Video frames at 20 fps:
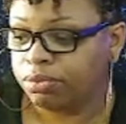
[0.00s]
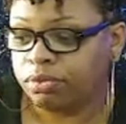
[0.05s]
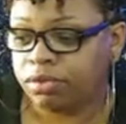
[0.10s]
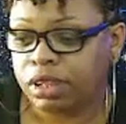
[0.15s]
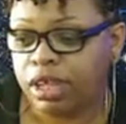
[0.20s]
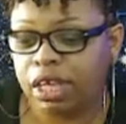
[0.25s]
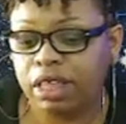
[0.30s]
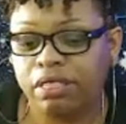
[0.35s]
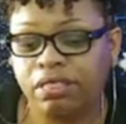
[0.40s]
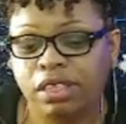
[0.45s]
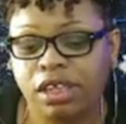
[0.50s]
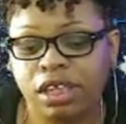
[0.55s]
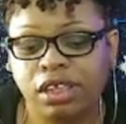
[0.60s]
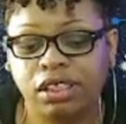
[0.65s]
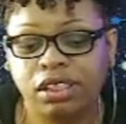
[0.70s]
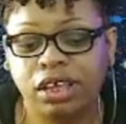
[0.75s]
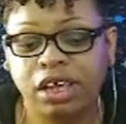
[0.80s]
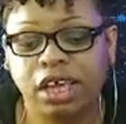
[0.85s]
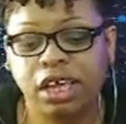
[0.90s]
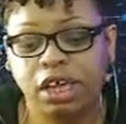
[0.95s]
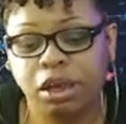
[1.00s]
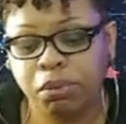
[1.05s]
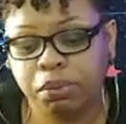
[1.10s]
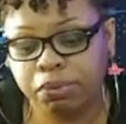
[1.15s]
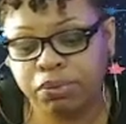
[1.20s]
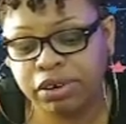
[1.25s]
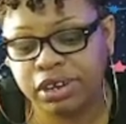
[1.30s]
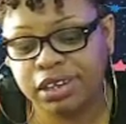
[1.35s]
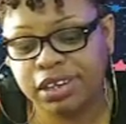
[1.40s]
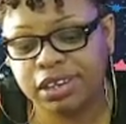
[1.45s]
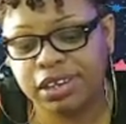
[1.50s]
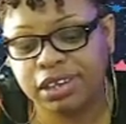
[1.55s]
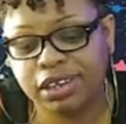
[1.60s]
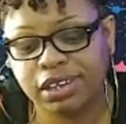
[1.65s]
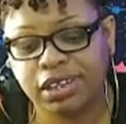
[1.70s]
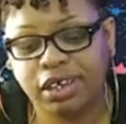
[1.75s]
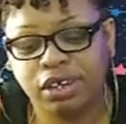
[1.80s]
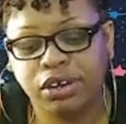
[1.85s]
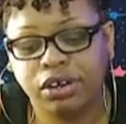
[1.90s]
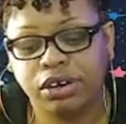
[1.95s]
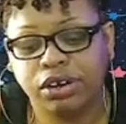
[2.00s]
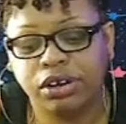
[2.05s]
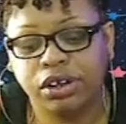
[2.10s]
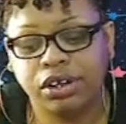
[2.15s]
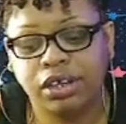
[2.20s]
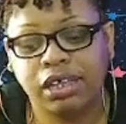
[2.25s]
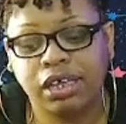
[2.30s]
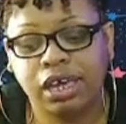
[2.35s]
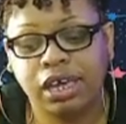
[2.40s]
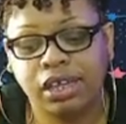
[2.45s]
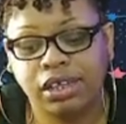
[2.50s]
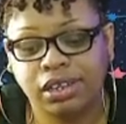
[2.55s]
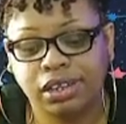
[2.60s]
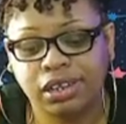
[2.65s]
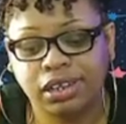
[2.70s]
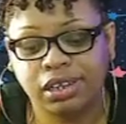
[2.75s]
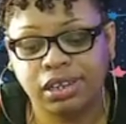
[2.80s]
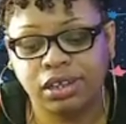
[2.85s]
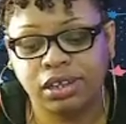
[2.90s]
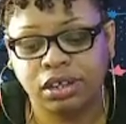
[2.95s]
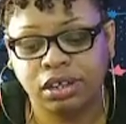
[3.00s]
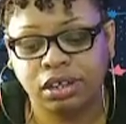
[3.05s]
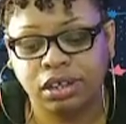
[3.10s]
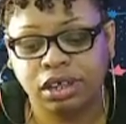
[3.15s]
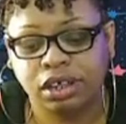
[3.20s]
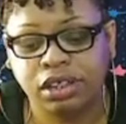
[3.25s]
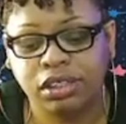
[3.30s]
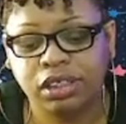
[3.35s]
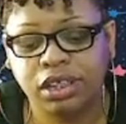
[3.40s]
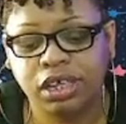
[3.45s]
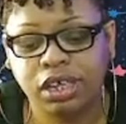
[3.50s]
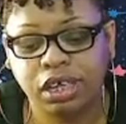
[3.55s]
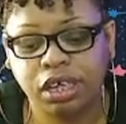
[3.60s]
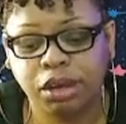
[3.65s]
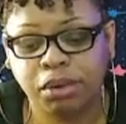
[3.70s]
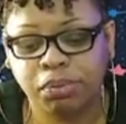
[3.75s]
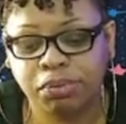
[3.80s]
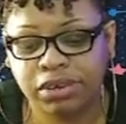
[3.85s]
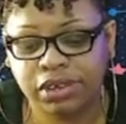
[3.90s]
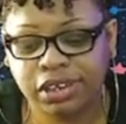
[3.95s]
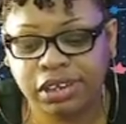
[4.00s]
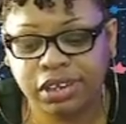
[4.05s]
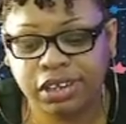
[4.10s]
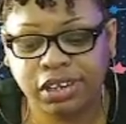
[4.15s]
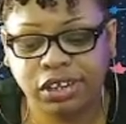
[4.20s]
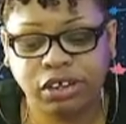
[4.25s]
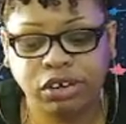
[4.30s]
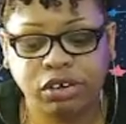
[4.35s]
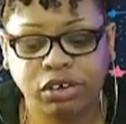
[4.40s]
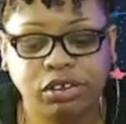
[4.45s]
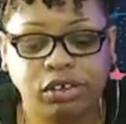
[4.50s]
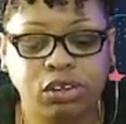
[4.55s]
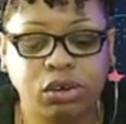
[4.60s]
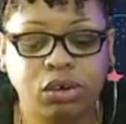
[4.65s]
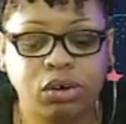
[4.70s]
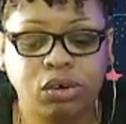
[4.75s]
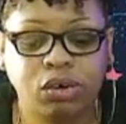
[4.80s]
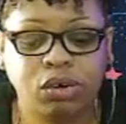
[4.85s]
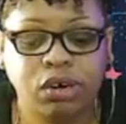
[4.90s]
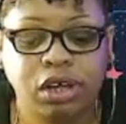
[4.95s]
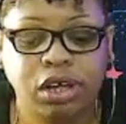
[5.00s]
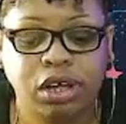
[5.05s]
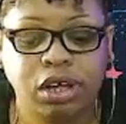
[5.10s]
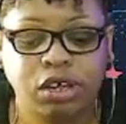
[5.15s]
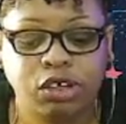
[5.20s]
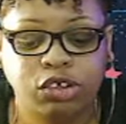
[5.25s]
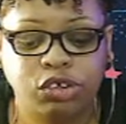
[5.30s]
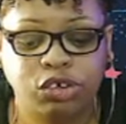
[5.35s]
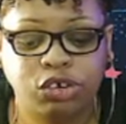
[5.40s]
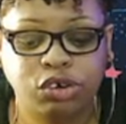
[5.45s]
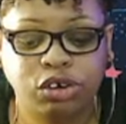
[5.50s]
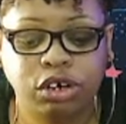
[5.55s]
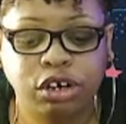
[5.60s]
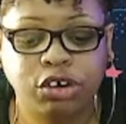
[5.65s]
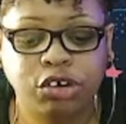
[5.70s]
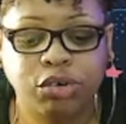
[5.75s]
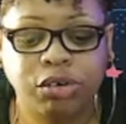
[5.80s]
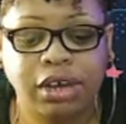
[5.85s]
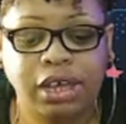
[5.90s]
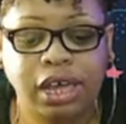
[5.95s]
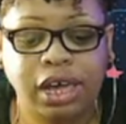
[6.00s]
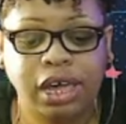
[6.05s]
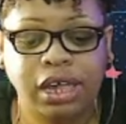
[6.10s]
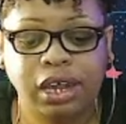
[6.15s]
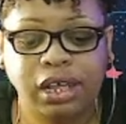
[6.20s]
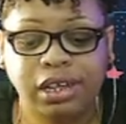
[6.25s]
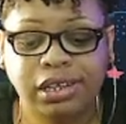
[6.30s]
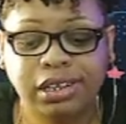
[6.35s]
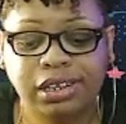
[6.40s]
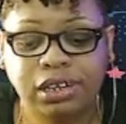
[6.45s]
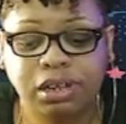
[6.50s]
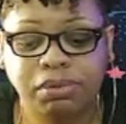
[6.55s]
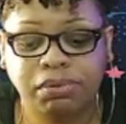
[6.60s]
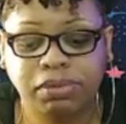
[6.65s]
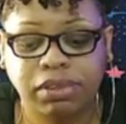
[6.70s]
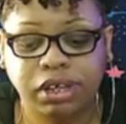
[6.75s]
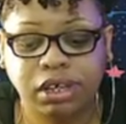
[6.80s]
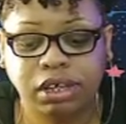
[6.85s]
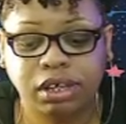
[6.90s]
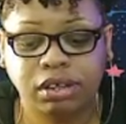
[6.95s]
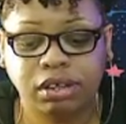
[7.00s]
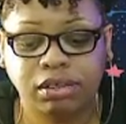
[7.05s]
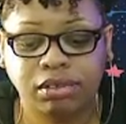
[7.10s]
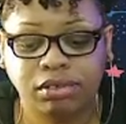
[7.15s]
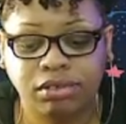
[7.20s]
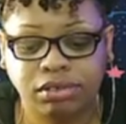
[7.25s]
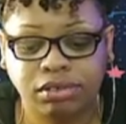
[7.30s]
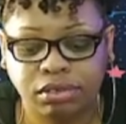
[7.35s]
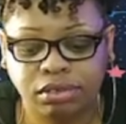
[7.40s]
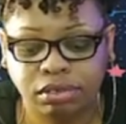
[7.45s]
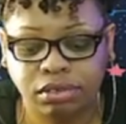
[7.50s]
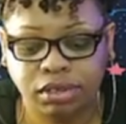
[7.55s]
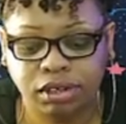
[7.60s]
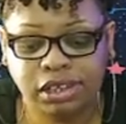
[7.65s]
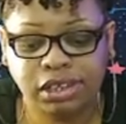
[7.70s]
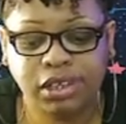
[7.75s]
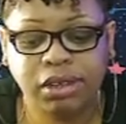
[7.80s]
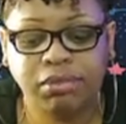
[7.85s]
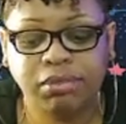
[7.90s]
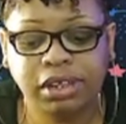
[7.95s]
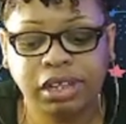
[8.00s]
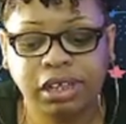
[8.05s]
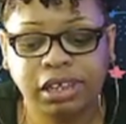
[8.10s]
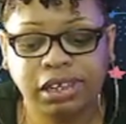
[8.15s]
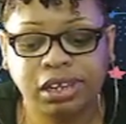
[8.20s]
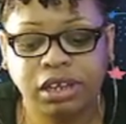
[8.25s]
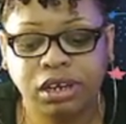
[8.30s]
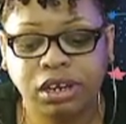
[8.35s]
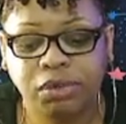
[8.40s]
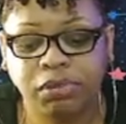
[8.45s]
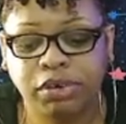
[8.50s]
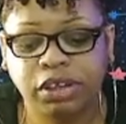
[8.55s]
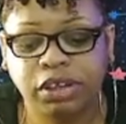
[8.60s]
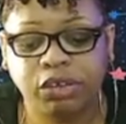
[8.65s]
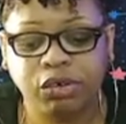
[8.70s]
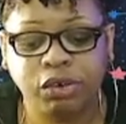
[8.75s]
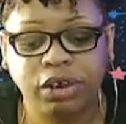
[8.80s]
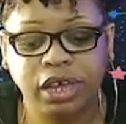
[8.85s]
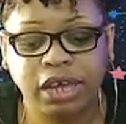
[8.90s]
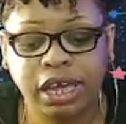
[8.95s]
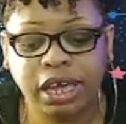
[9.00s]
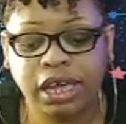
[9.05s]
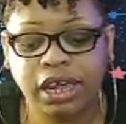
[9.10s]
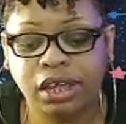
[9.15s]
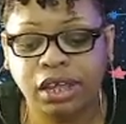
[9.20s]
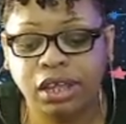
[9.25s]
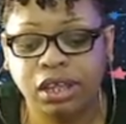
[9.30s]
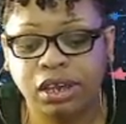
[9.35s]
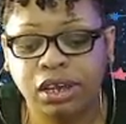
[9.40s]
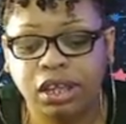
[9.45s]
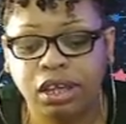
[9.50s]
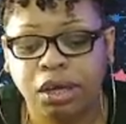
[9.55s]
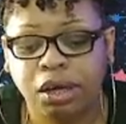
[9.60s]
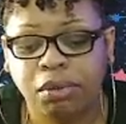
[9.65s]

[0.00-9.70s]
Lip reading: And then the Empress is here. Yes, the Empress is here. So you're creating something. Something's going to be created.